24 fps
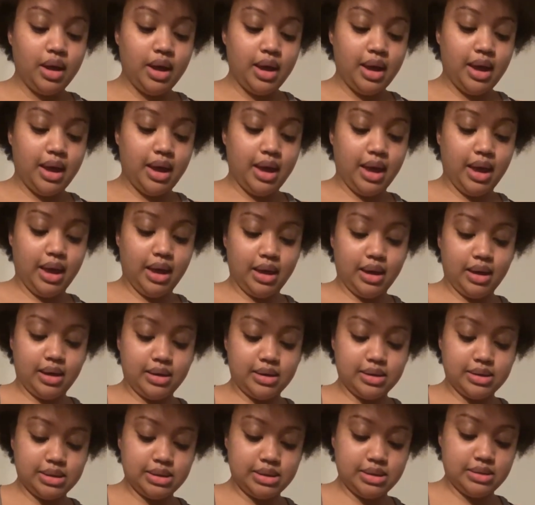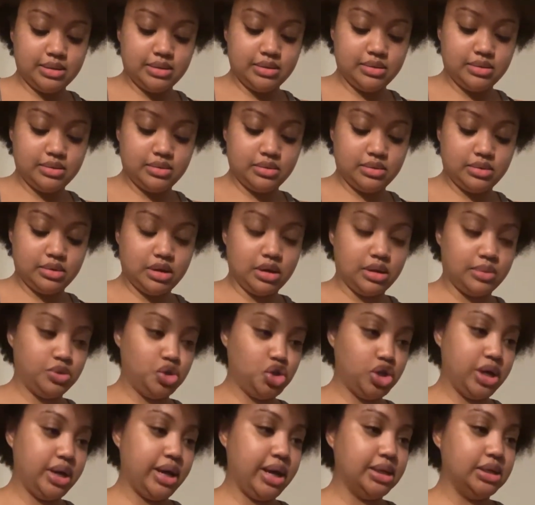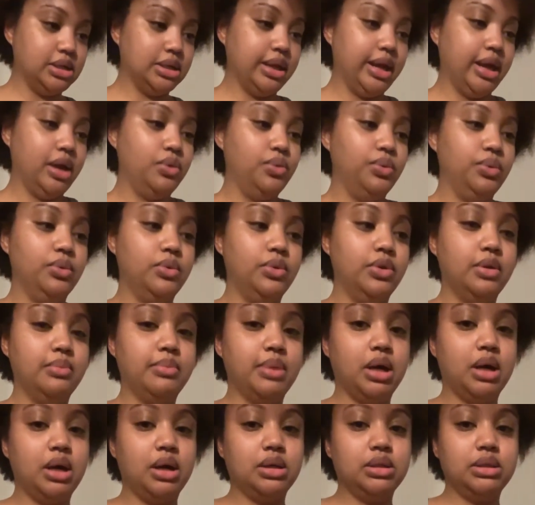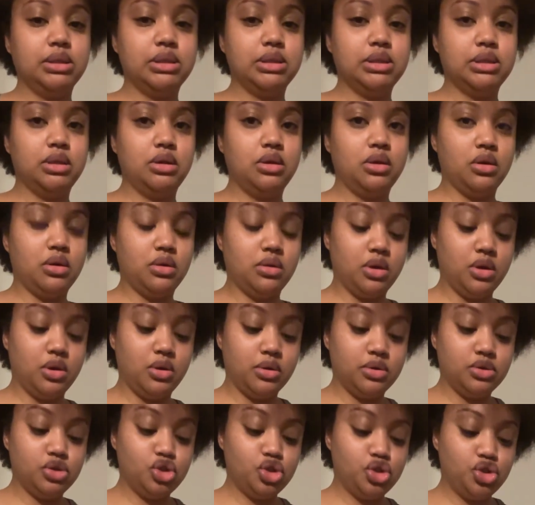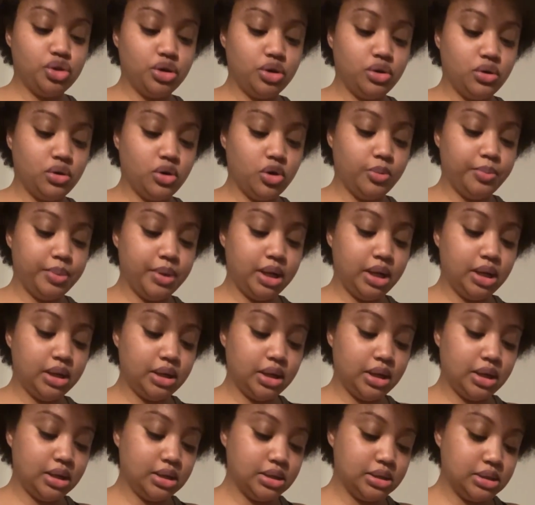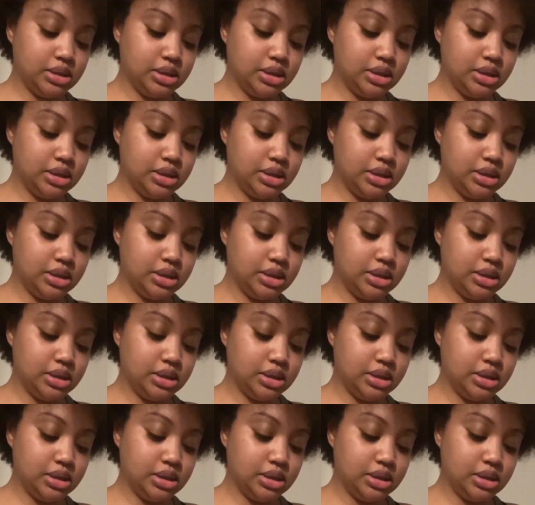and try not to like ruin the box. Y'all know, struggle opening things.